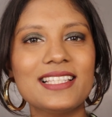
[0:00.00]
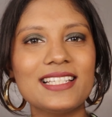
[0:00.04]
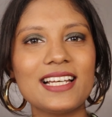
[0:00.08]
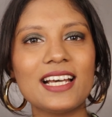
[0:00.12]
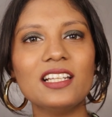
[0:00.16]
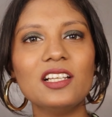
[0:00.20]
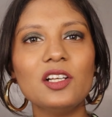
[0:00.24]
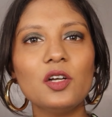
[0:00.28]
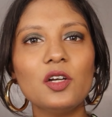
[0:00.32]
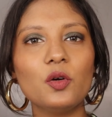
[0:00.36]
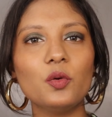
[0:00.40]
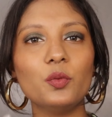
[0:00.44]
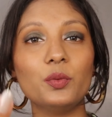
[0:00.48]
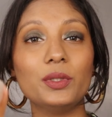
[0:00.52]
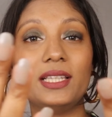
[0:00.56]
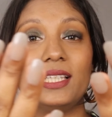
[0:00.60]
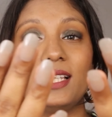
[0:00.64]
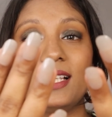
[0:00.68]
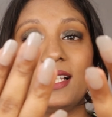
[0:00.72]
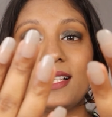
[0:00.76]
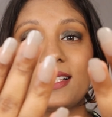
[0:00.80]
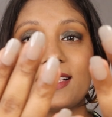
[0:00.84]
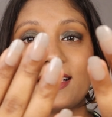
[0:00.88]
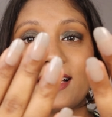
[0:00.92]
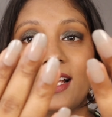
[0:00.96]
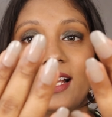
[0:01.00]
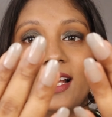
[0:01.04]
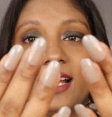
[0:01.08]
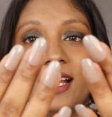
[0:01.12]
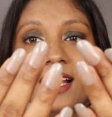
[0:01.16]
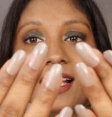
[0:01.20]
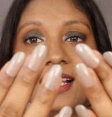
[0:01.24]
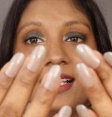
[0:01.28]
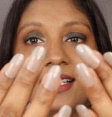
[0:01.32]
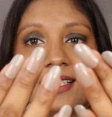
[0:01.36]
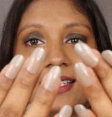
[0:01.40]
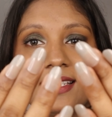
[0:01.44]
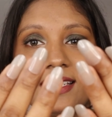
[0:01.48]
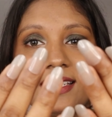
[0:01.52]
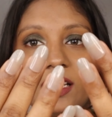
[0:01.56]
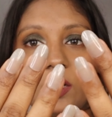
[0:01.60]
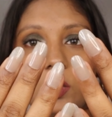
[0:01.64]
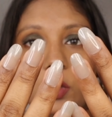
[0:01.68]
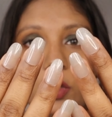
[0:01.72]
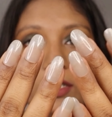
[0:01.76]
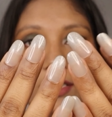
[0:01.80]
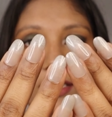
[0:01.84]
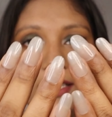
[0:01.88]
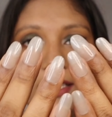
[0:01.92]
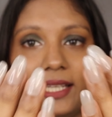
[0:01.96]
Starting off with these
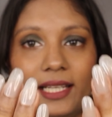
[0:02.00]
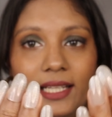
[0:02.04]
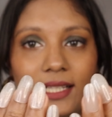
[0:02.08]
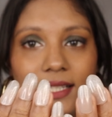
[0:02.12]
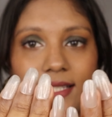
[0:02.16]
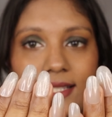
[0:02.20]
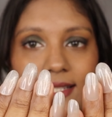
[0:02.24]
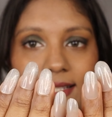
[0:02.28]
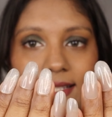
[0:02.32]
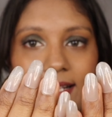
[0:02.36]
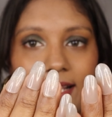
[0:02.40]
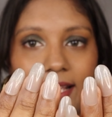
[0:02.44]
stick-on nails,